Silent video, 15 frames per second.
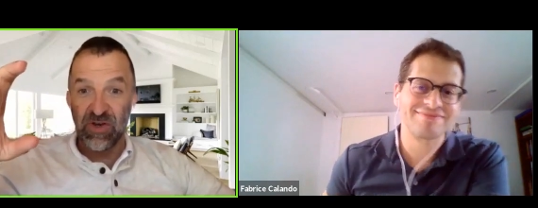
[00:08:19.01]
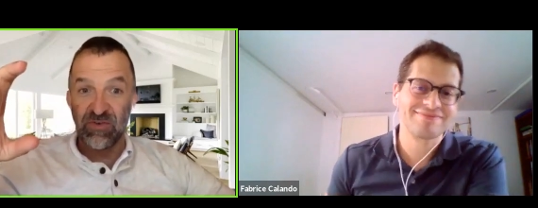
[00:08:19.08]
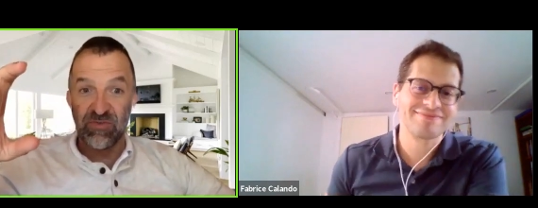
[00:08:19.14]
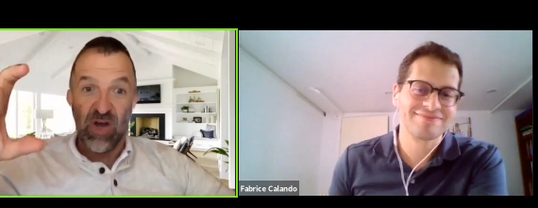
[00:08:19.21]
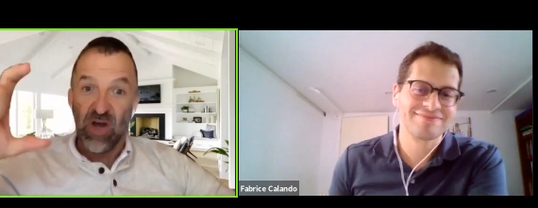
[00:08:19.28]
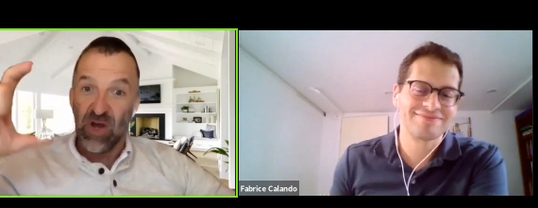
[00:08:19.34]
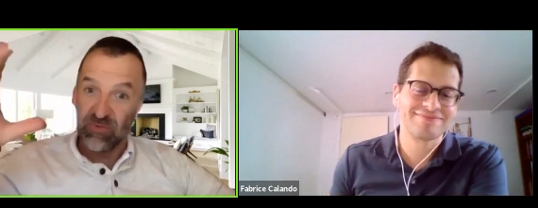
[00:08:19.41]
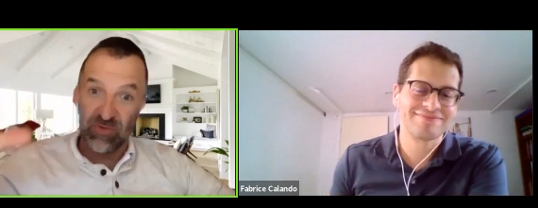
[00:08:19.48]
Speaker 1: of
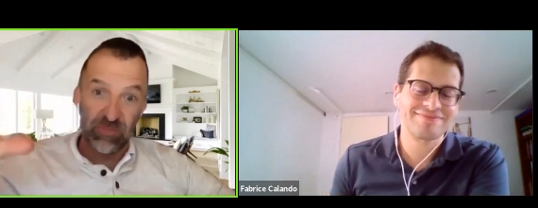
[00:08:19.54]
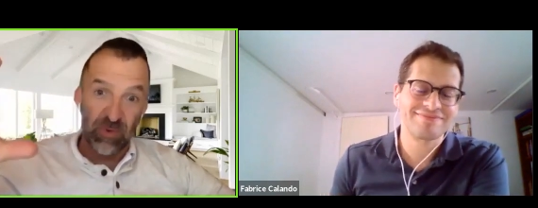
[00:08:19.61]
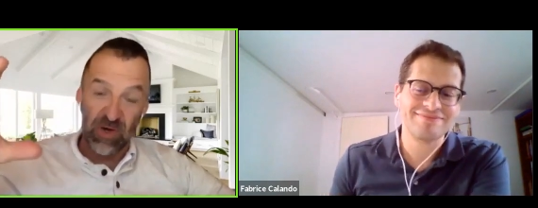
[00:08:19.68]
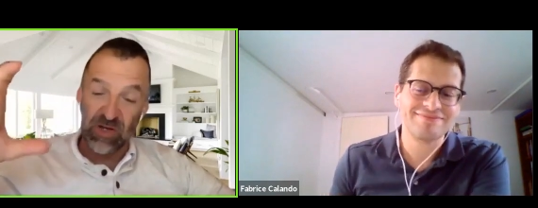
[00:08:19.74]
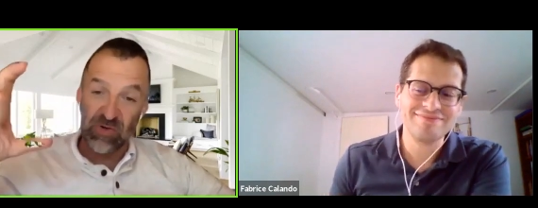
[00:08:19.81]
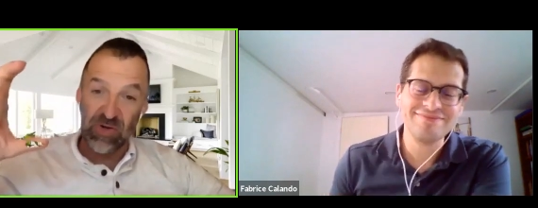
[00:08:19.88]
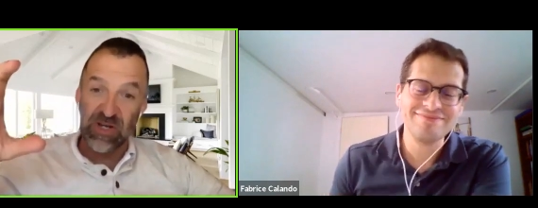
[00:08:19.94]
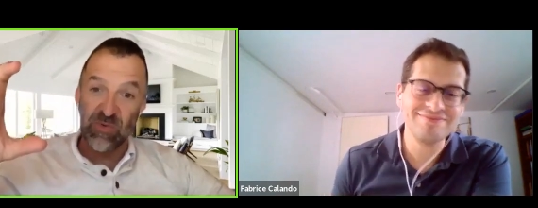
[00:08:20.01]

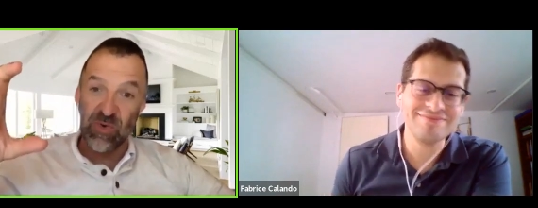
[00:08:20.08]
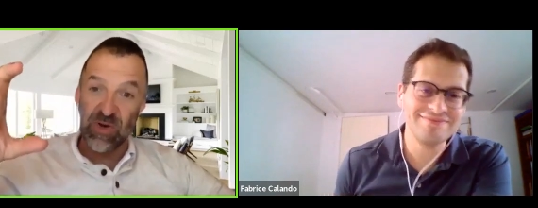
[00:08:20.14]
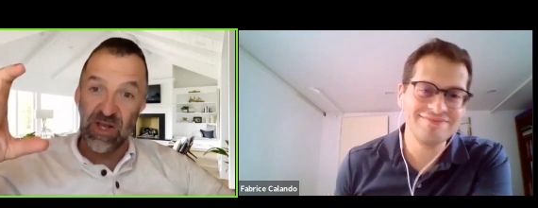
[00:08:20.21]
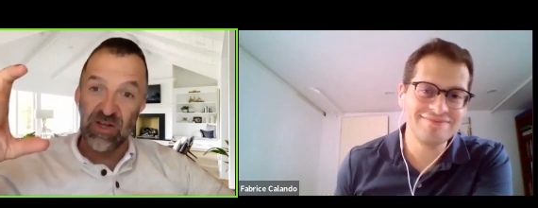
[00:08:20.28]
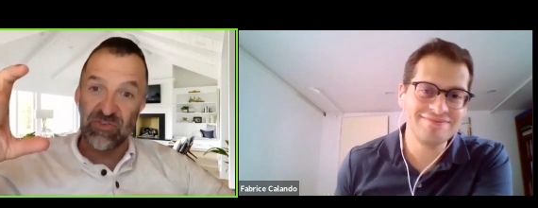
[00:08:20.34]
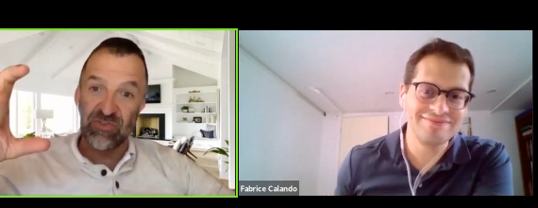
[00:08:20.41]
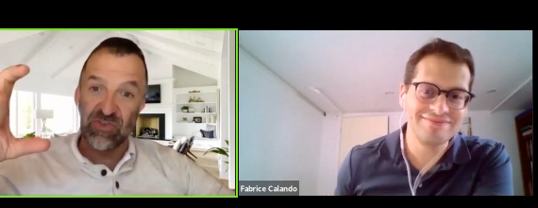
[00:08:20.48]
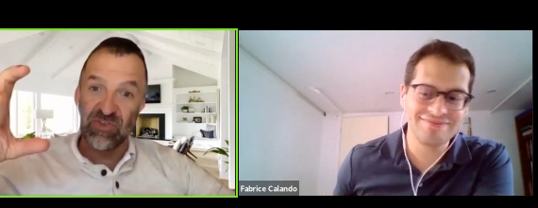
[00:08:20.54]
HubSpot or anyone
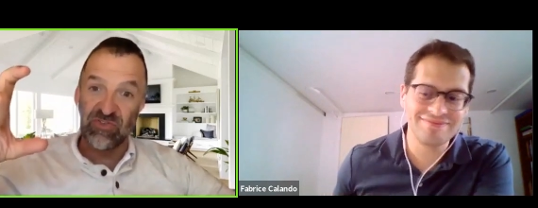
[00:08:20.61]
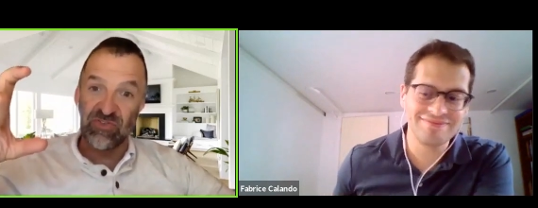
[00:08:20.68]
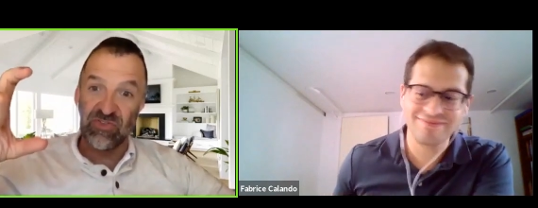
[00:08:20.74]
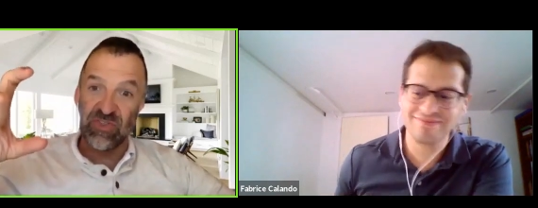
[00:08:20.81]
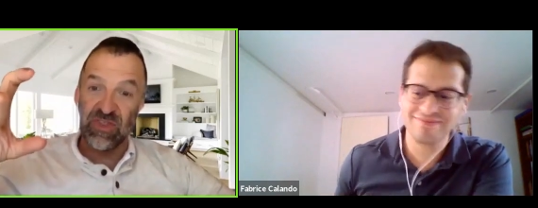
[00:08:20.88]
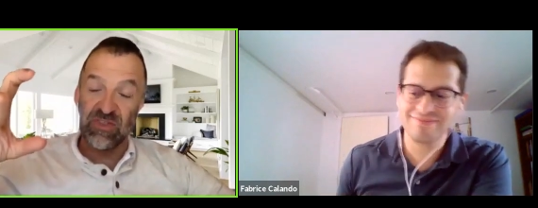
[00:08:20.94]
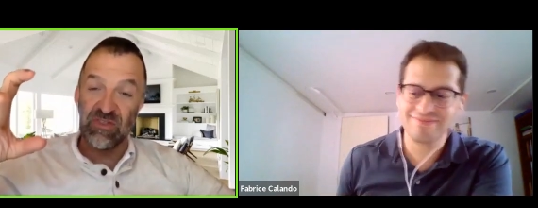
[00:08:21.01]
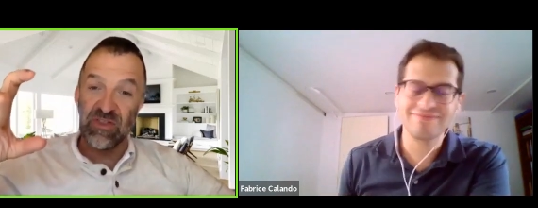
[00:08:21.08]
else, is
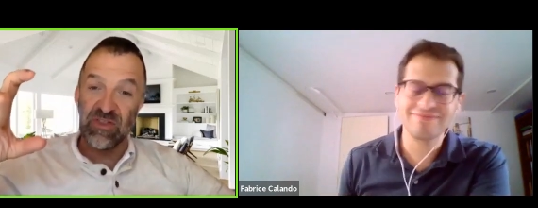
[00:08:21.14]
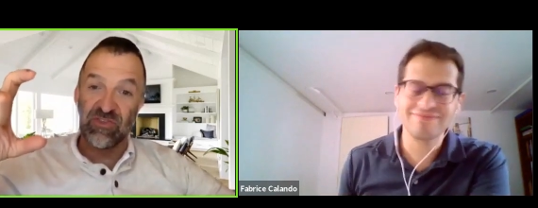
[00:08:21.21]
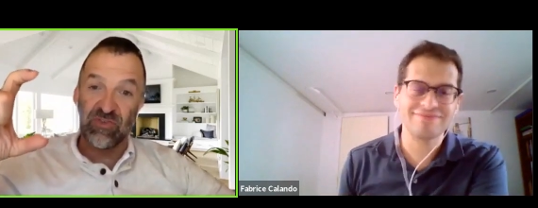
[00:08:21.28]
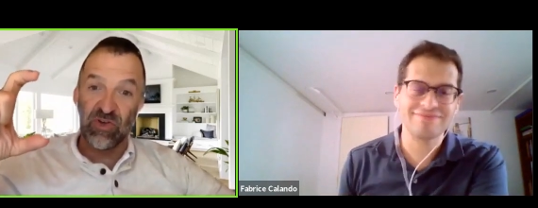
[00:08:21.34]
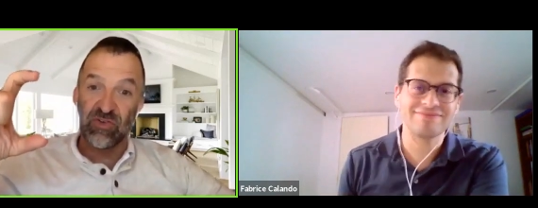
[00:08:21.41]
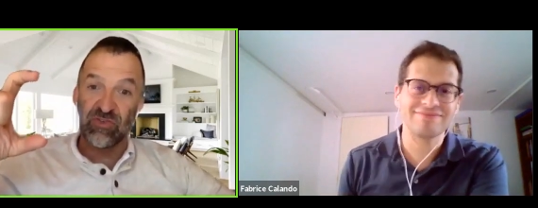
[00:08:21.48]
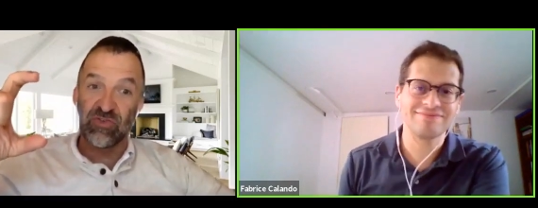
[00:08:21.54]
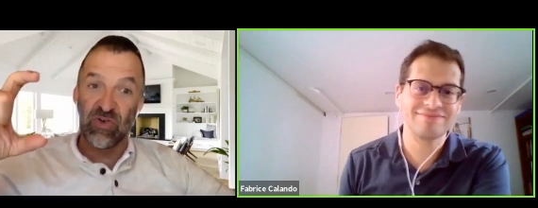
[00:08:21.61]
it's
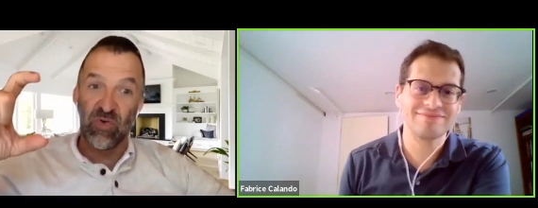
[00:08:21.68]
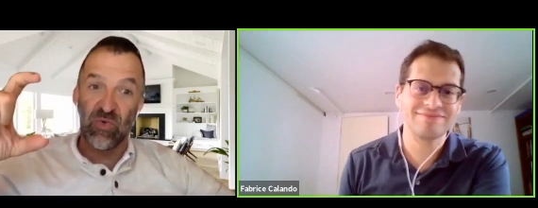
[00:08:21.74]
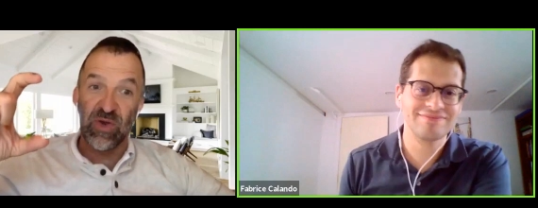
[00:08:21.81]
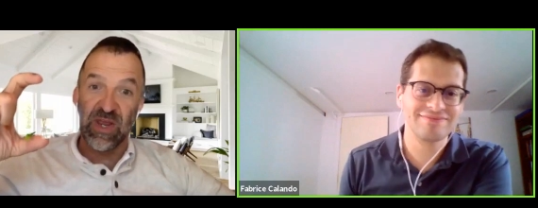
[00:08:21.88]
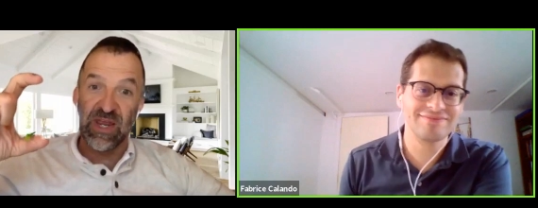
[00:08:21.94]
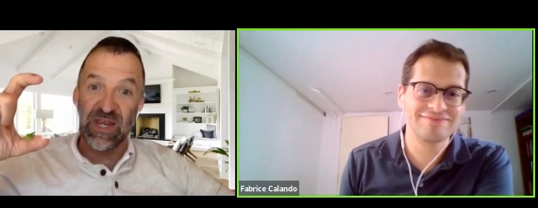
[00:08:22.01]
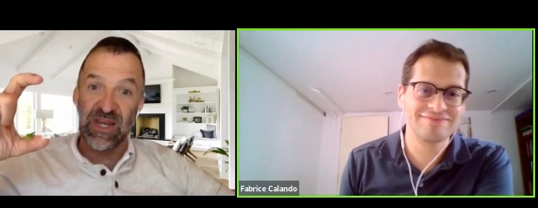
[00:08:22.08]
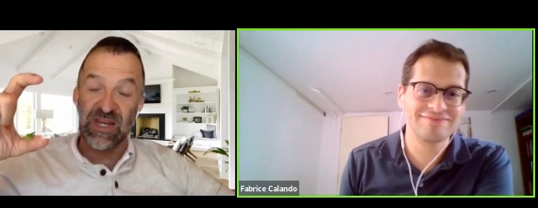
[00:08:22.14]
also
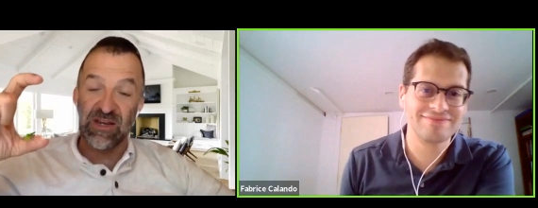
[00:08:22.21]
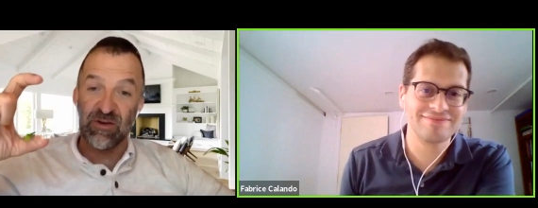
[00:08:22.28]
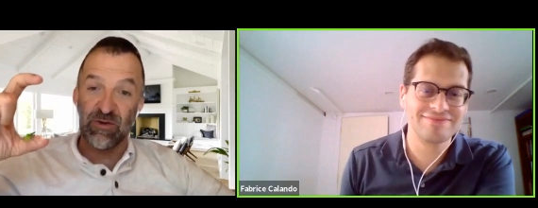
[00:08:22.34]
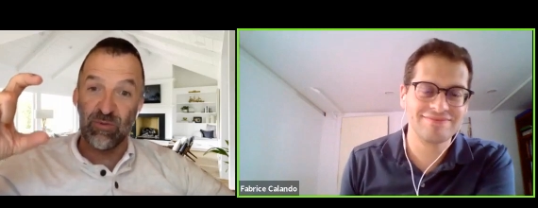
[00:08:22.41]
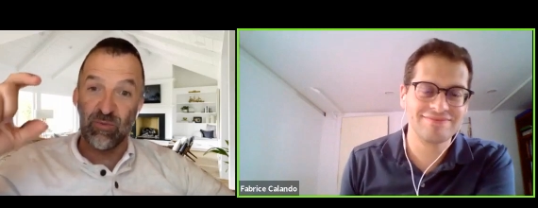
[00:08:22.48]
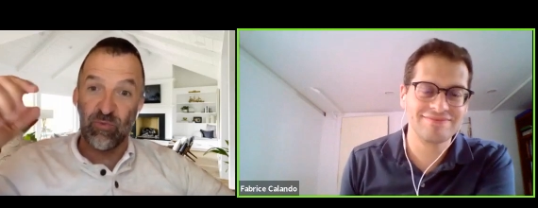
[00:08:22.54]
a